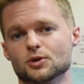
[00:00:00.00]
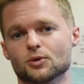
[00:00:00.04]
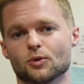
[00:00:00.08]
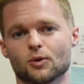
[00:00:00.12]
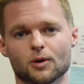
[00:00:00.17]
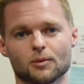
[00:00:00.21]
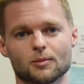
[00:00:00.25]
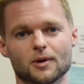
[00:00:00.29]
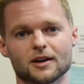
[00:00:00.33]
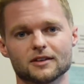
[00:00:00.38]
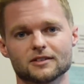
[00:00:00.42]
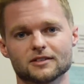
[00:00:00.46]

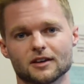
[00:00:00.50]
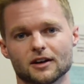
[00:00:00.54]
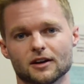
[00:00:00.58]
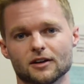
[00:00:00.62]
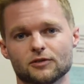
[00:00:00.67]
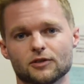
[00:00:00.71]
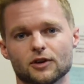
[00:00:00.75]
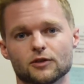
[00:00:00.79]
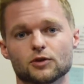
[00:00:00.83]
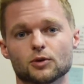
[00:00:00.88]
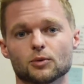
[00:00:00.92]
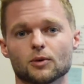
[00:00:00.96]
or
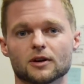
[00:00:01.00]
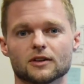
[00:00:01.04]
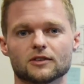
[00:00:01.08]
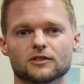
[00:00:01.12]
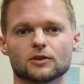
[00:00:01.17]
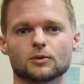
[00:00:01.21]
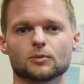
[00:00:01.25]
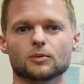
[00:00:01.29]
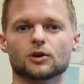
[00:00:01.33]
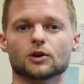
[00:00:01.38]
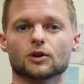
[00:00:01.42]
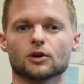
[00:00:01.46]
myself if you want to see
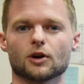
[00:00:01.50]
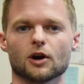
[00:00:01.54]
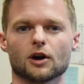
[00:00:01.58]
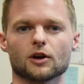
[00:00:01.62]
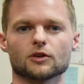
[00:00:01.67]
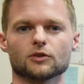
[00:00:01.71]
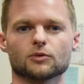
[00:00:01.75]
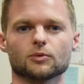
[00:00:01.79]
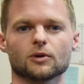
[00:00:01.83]
what your car is